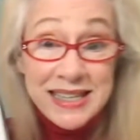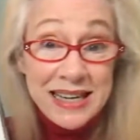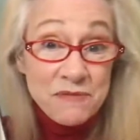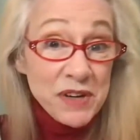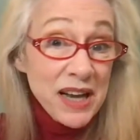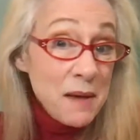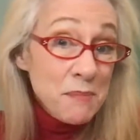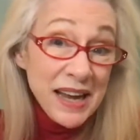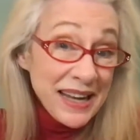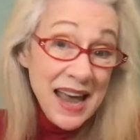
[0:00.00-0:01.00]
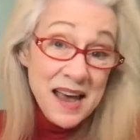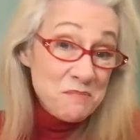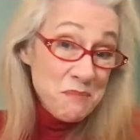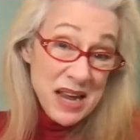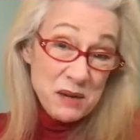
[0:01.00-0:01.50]
even let my cat
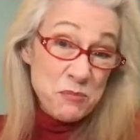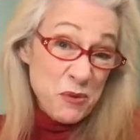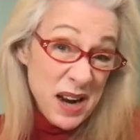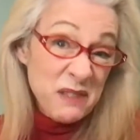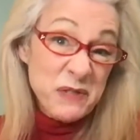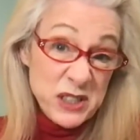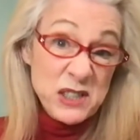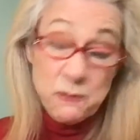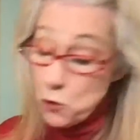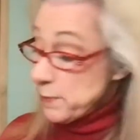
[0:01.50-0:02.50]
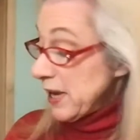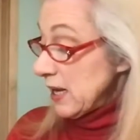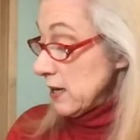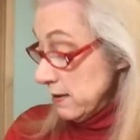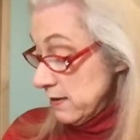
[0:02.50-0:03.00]
make breakfast for me,
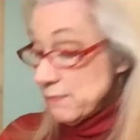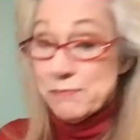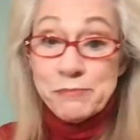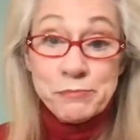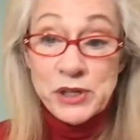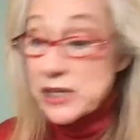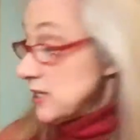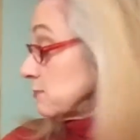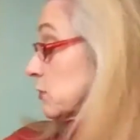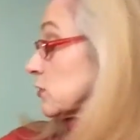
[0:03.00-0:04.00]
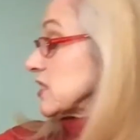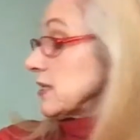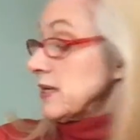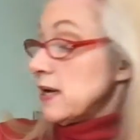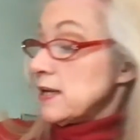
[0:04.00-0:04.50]
but this person
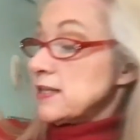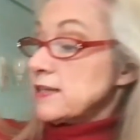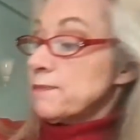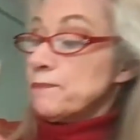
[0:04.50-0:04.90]
does.